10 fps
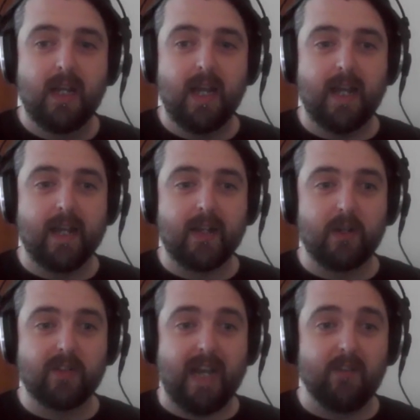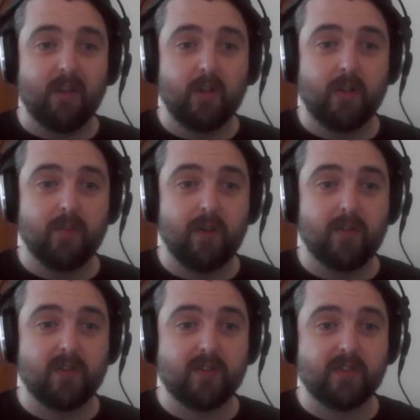and I got to have a look at
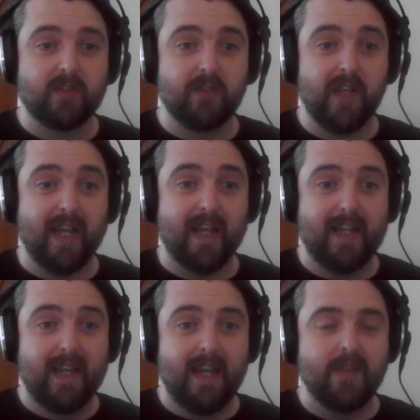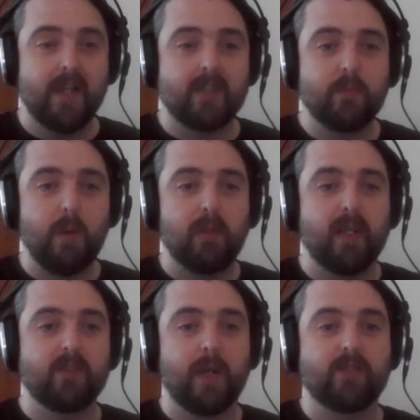fossils and stuff there. And that's a
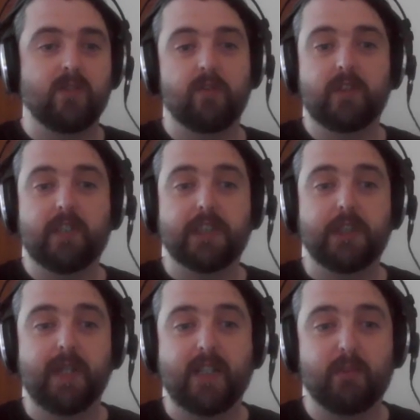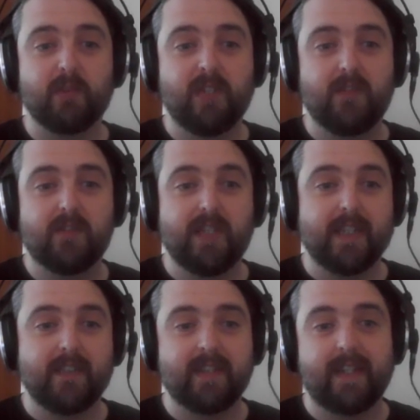place where soft tissue gets preserved, so you
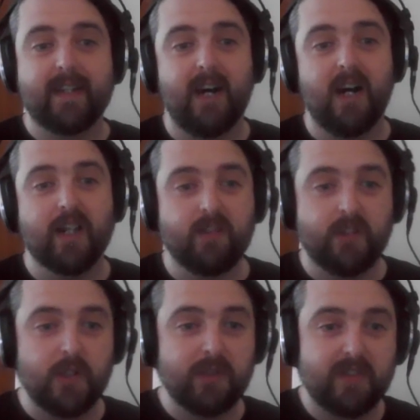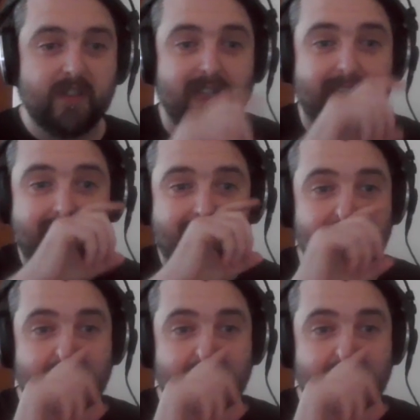can see like the eyes and guts and things.